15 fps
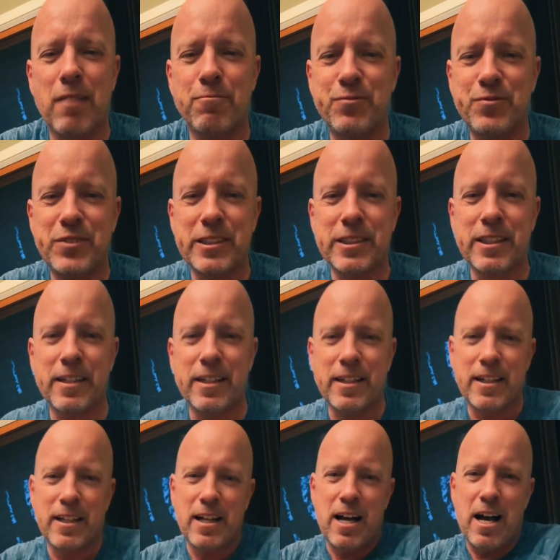on my cup.
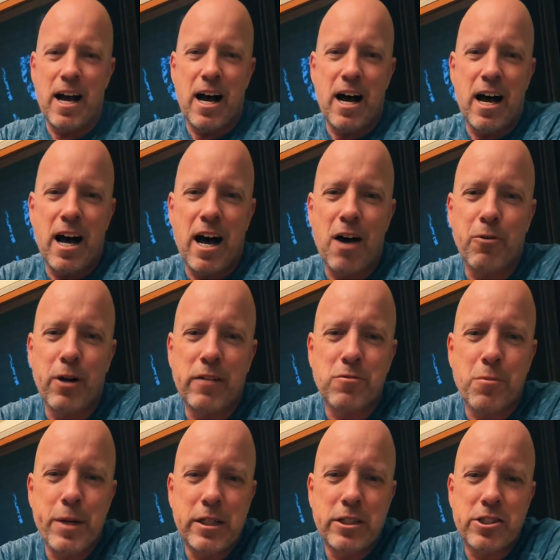Uh,
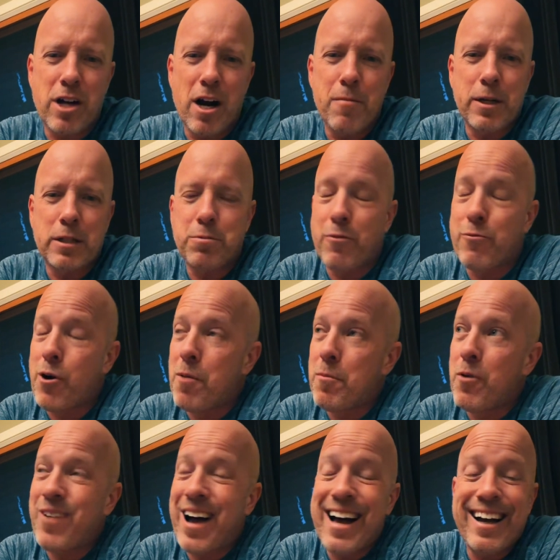we'll have to meet at Starbucks
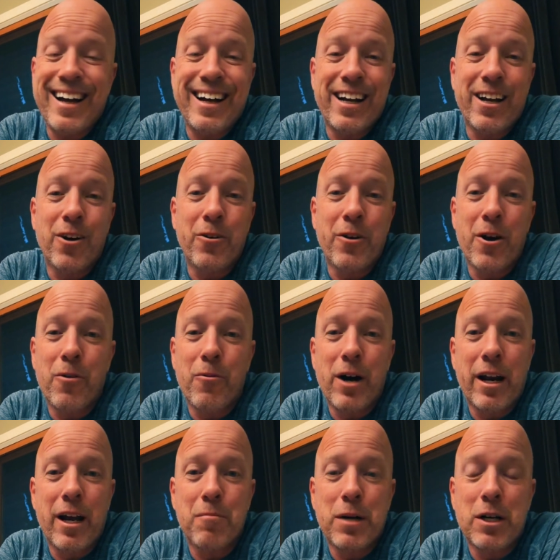before I move. I don't
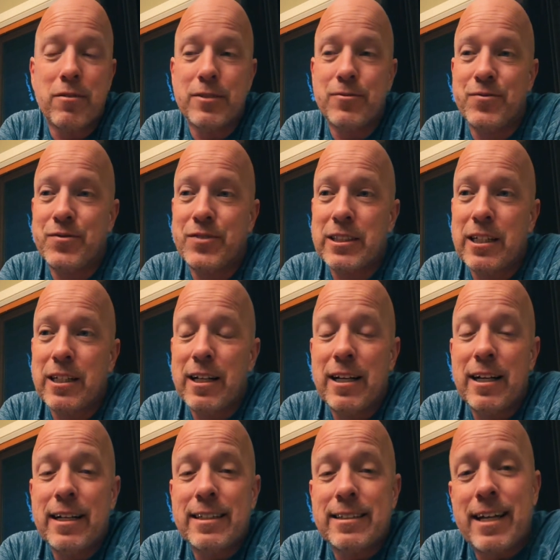know when I'm moving.
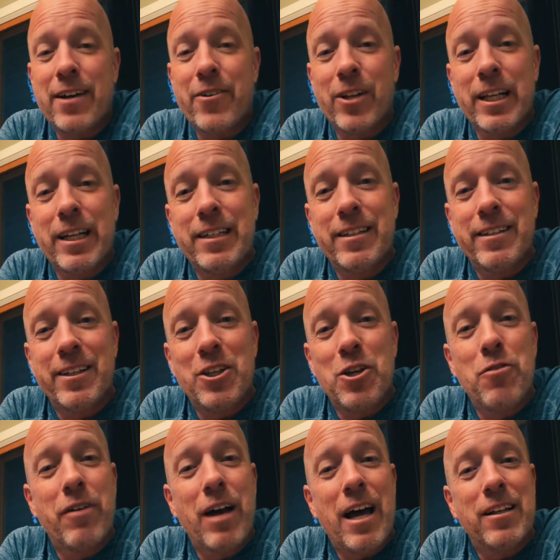Sandra
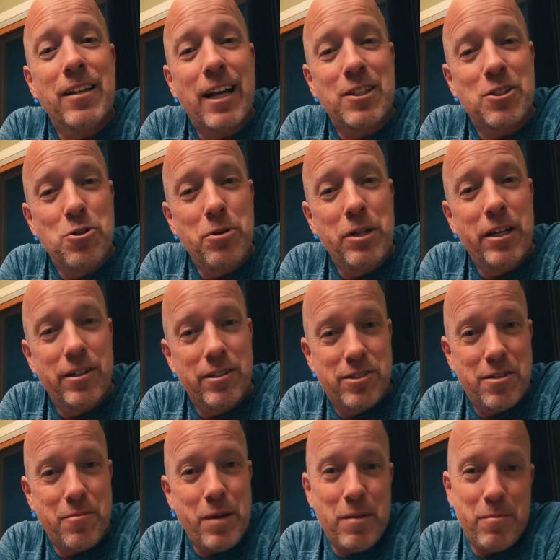Lynn, you've had like two
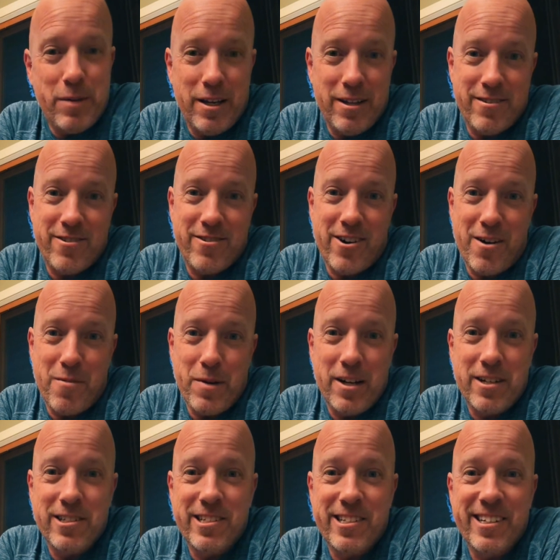years to meet me at
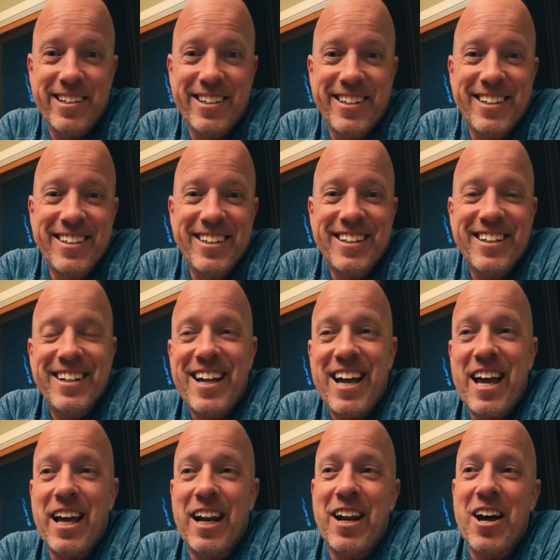Starbucks
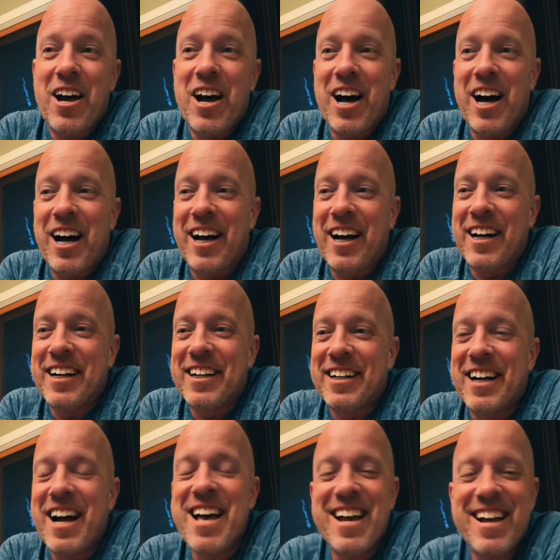and
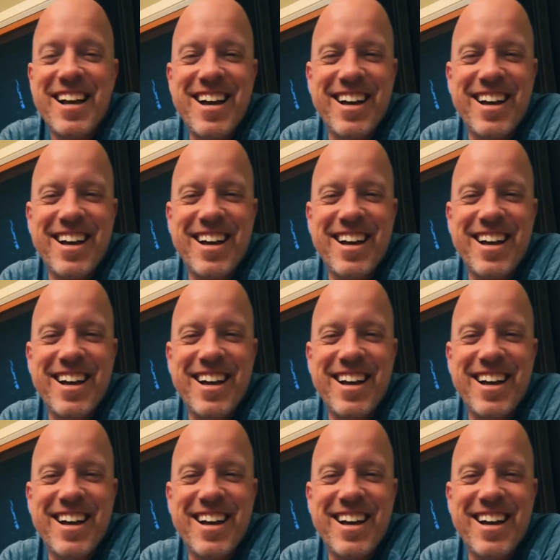uh,